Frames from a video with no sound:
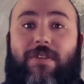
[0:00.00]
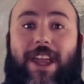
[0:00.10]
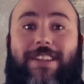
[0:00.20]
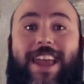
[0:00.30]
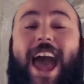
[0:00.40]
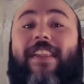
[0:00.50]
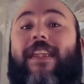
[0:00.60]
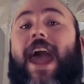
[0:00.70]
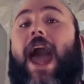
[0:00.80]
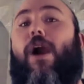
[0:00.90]
events
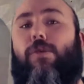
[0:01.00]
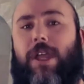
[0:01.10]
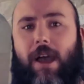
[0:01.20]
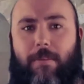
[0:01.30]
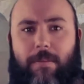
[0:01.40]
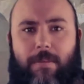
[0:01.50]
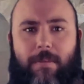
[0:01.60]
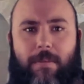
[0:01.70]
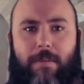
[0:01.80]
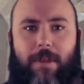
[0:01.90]
and their outcome.
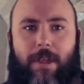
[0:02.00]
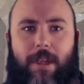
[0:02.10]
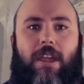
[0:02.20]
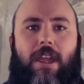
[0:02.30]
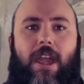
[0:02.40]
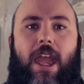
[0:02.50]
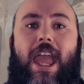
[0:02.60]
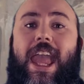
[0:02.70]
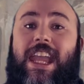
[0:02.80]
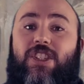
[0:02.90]

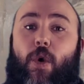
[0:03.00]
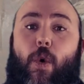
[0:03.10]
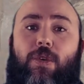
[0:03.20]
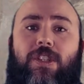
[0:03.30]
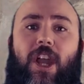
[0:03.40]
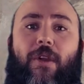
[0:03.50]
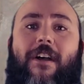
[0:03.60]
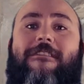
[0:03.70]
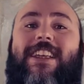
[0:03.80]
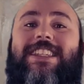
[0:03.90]
It's also
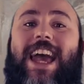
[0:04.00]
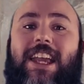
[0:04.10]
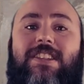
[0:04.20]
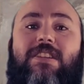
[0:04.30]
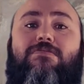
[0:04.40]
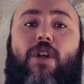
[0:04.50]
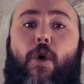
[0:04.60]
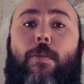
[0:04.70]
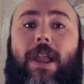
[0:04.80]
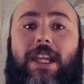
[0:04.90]
a fantastic
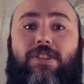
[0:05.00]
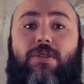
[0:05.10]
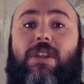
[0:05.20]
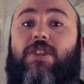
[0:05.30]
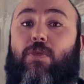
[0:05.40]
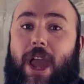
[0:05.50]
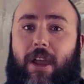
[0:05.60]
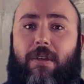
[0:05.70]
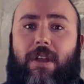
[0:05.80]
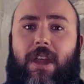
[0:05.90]
roleplay tool as
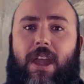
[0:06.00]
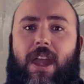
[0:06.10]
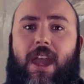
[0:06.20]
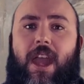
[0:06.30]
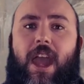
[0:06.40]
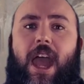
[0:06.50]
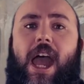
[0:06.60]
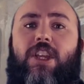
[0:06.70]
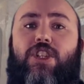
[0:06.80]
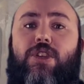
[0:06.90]
well,
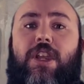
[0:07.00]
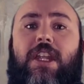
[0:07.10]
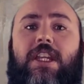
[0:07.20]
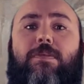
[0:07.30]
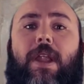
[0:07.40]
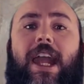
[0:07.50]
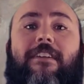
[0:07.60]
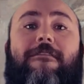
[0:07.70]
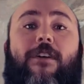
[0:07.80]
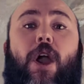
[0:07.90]
as you can explain
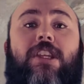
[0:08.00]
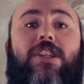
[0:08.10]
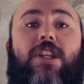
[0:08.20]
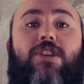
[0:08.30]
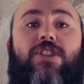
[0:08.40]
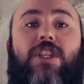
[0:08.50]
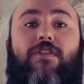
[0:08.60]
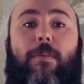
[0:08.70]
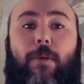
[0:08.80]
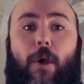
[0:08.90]
and find solutions
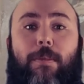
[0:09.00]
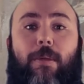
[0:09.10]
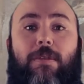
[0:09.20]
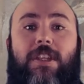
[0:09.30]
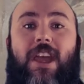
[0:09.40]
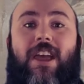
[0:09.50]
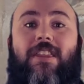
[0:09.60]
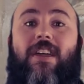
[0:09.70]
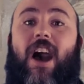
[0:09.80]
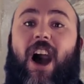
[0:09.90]
for problems
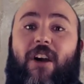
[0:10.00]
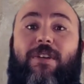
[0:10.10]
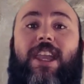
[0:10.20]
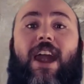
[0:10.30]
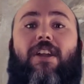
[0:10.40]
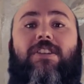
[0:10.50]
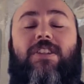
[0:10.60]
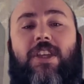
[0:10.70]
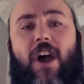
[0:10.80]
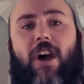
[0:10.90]
that other
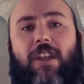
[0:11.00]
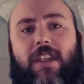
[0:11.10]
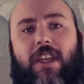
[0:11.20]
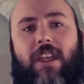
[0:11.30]
characters can't.